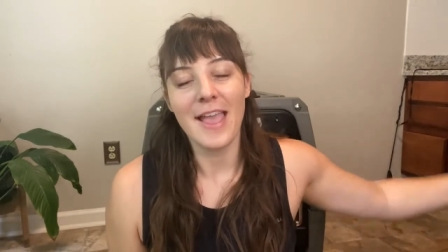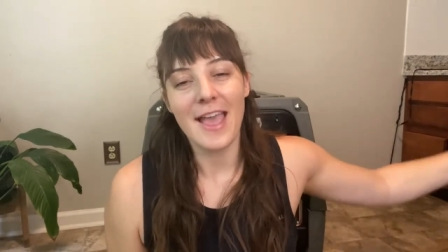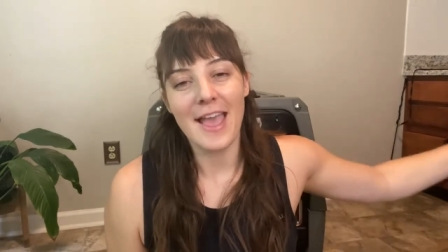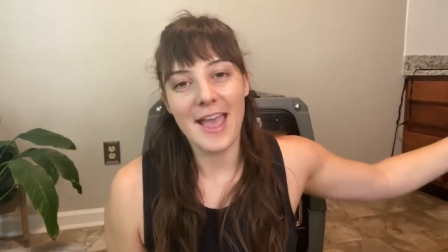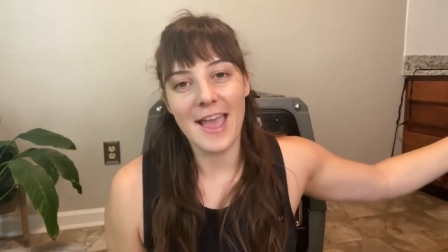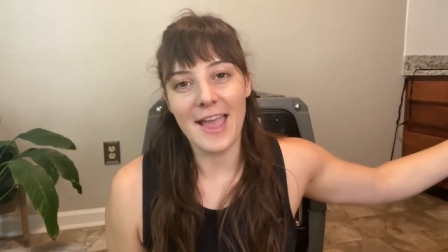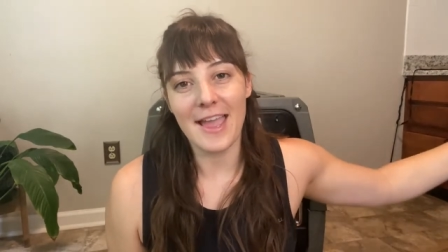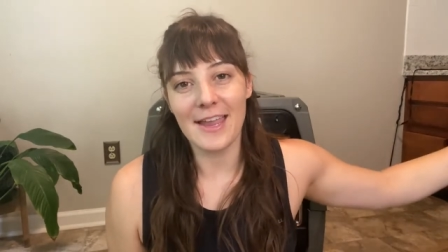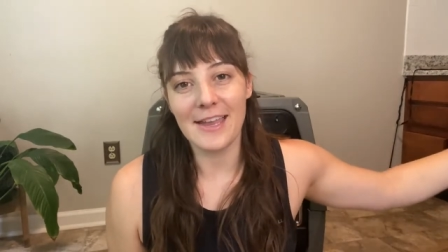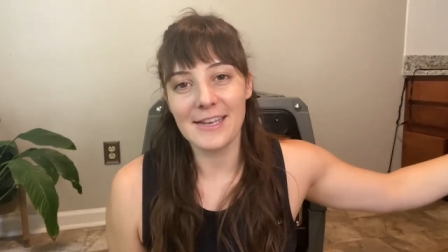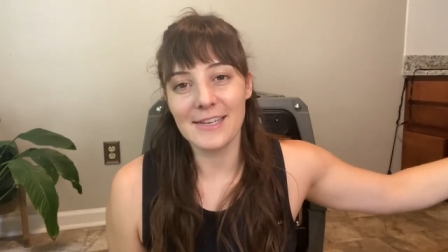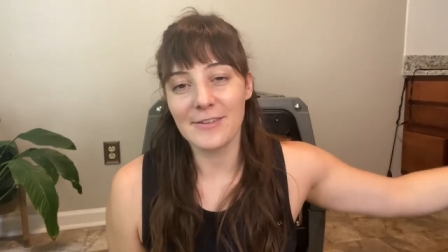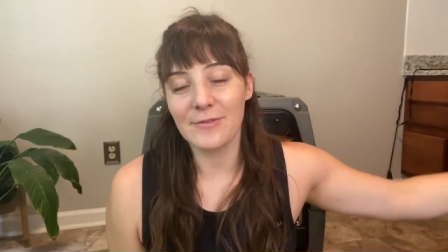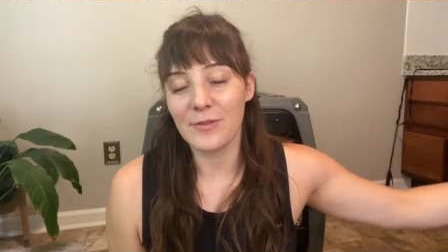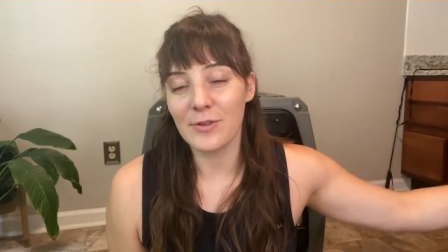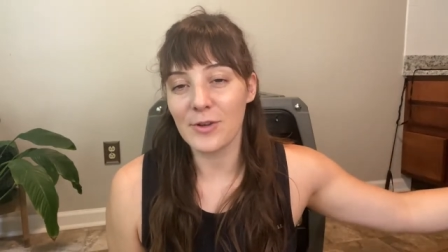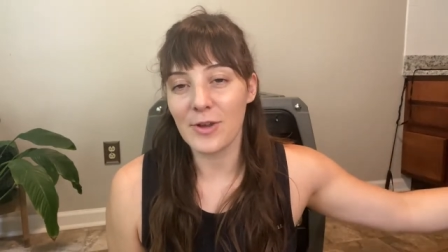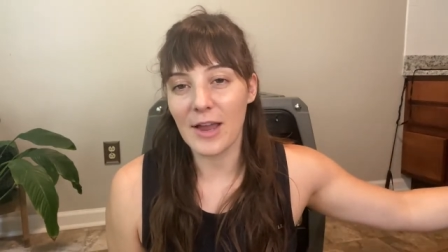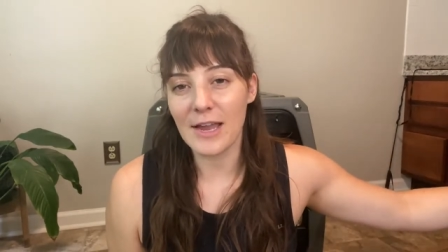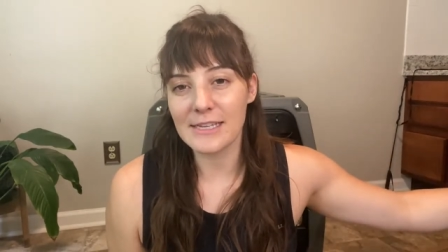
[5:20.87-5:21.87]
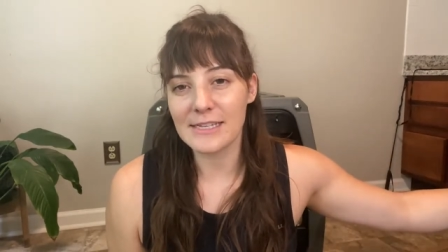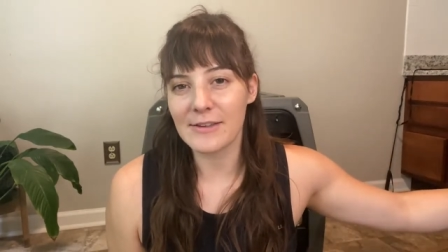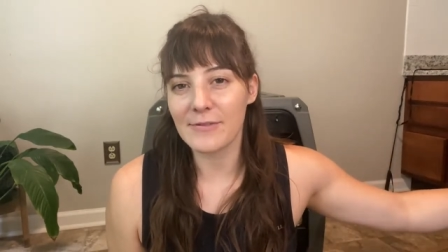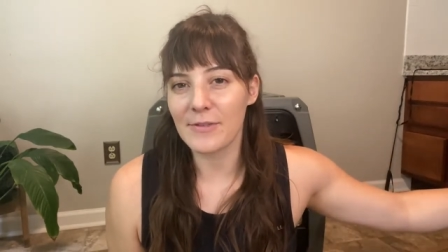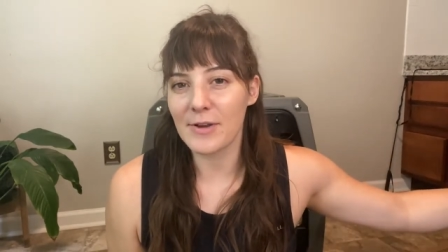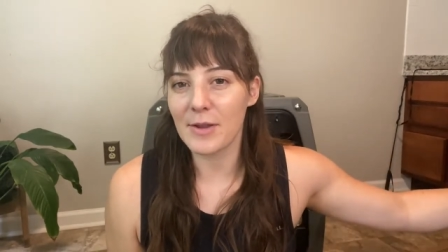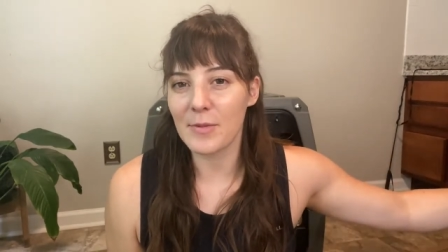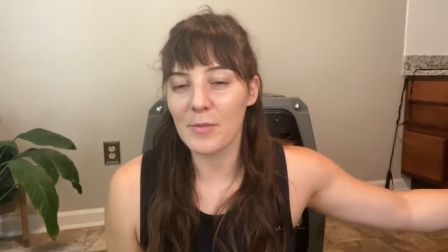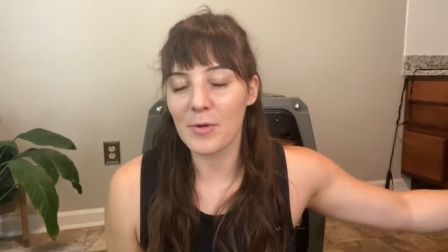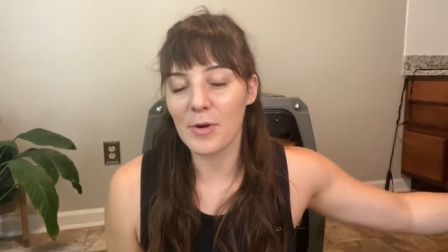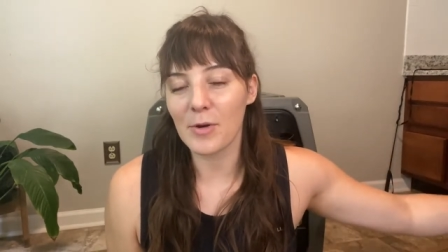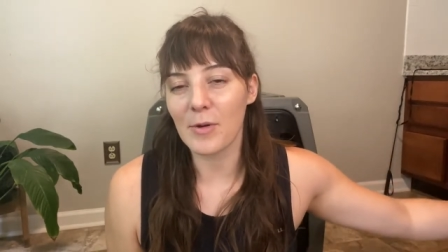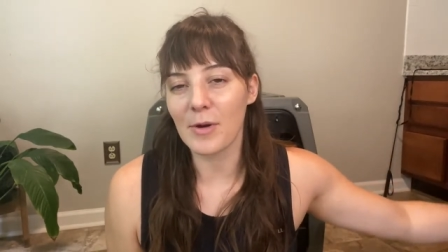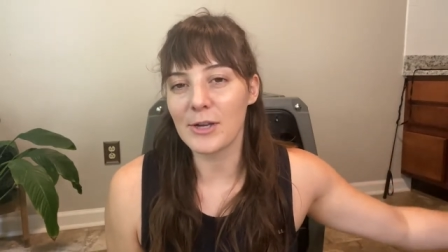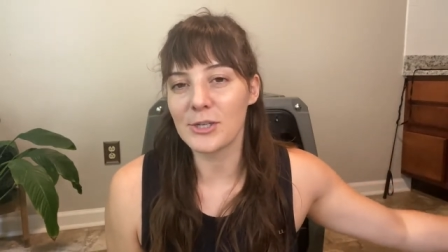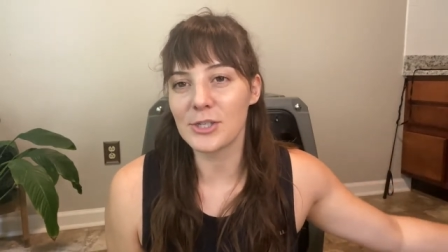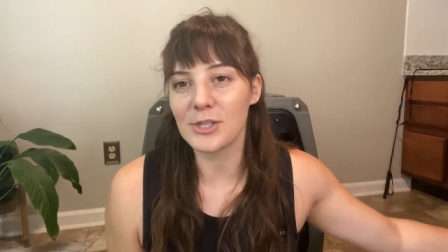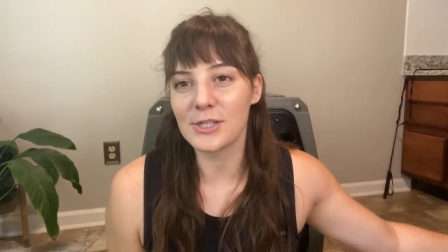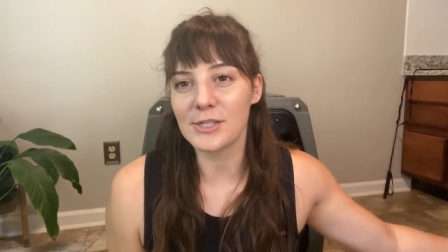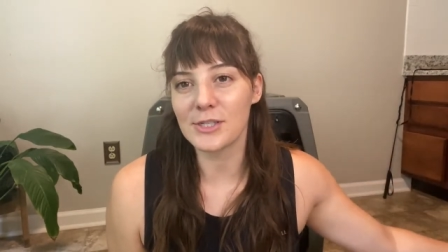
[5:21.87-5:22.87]
And if you guys have any more
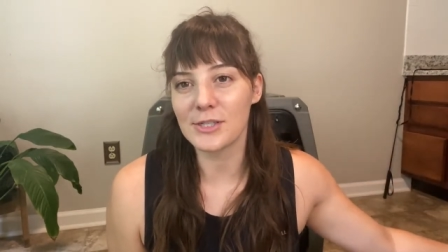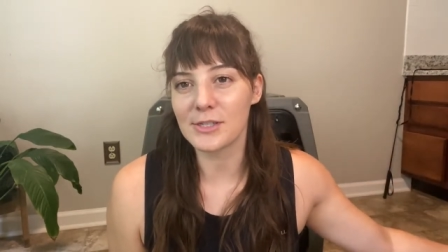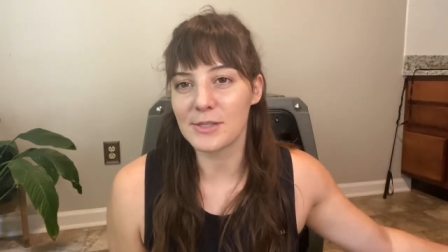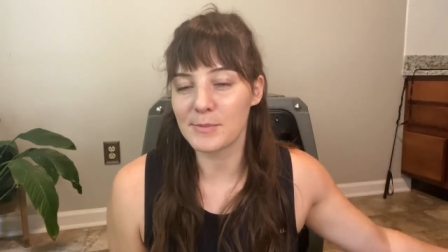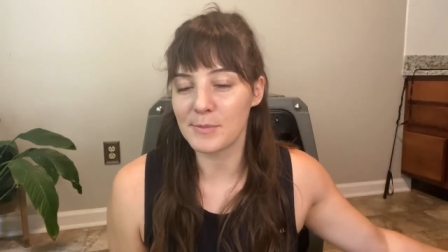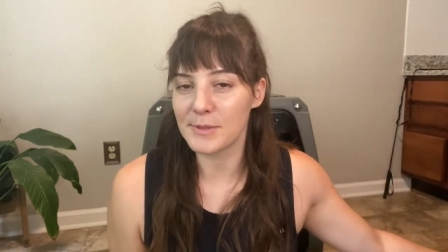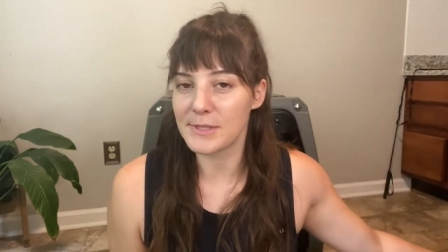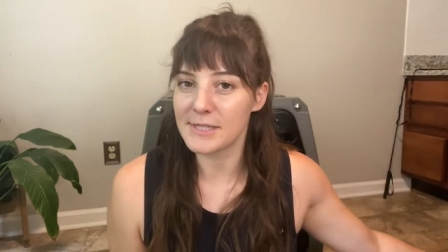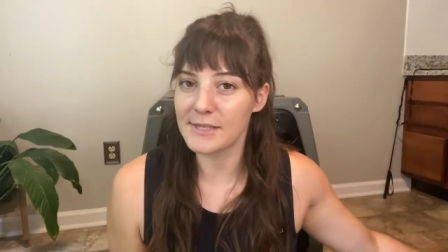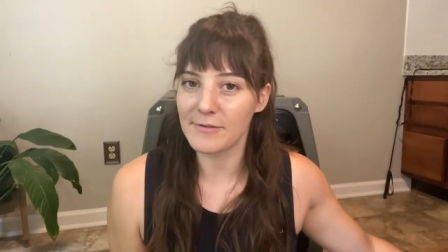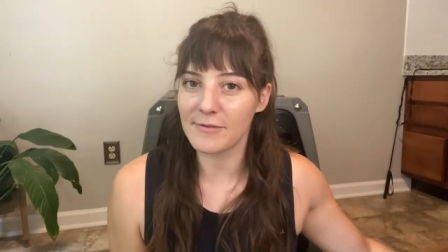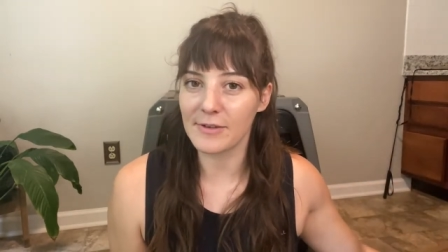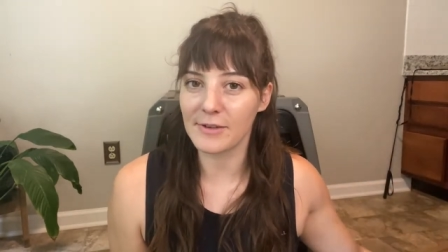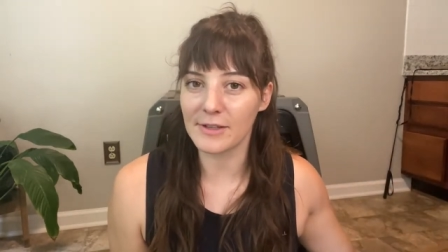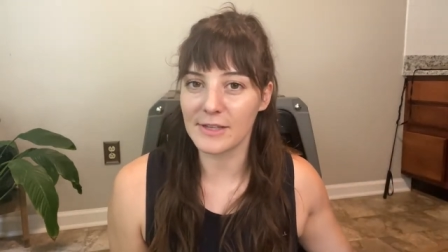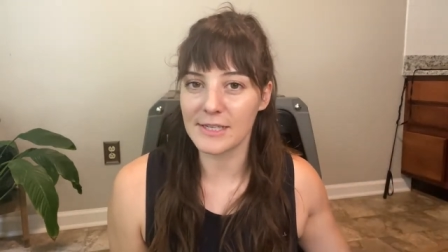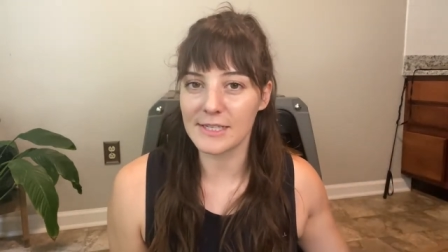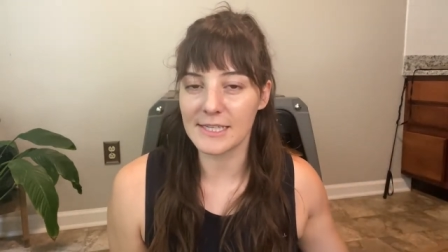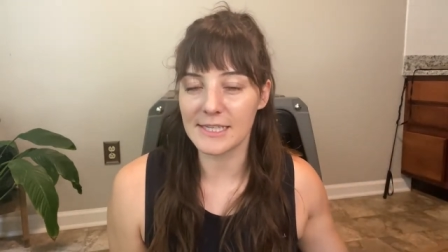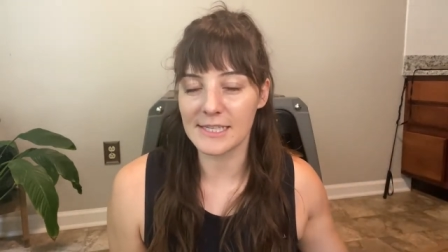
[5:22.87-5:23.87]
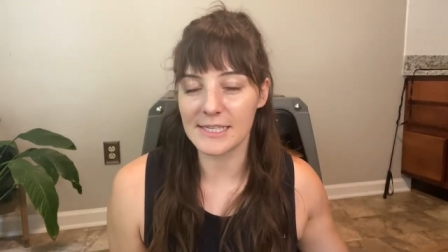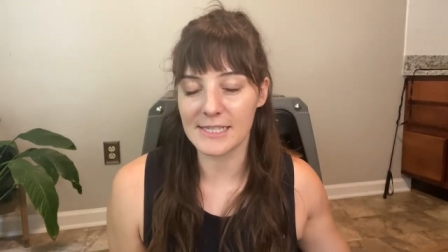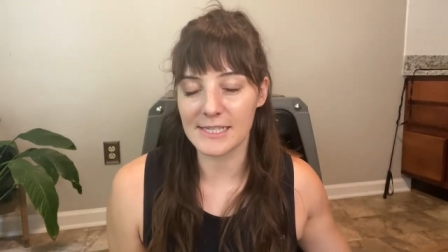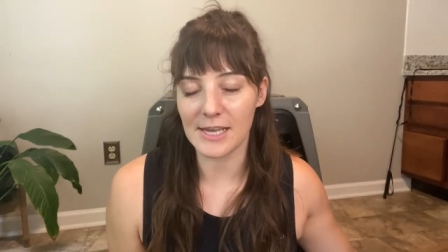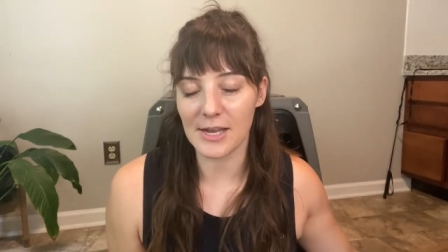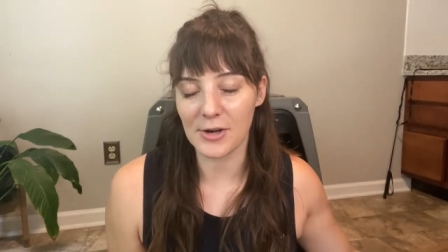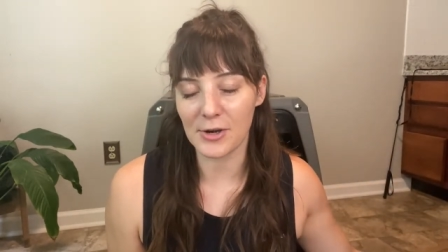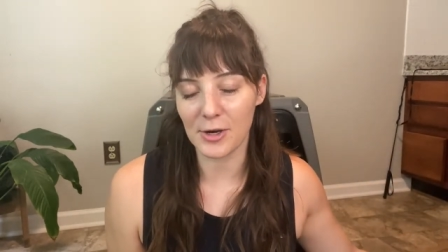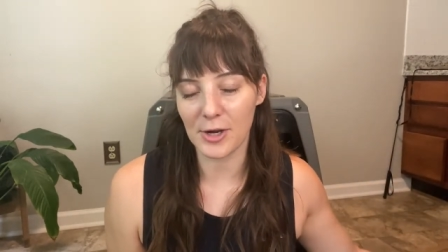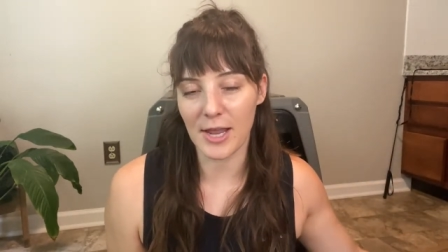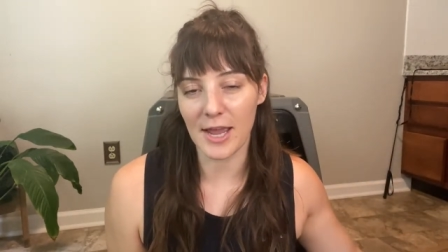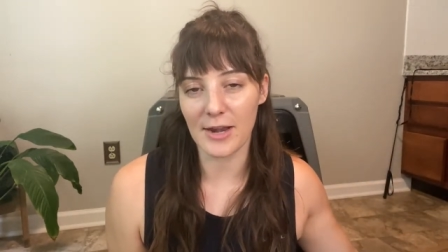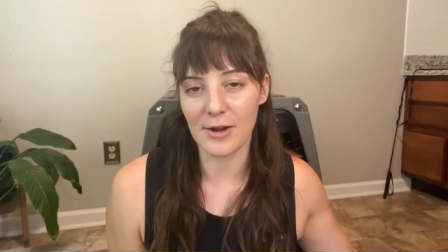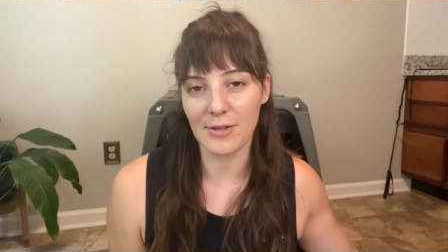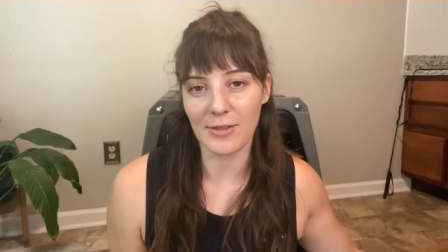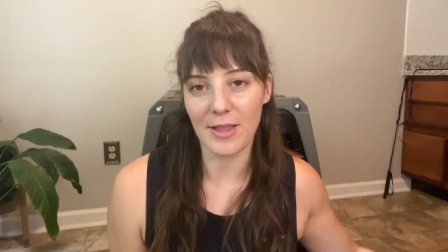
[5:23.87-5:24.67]
questions specifically to this Gunner Kennel,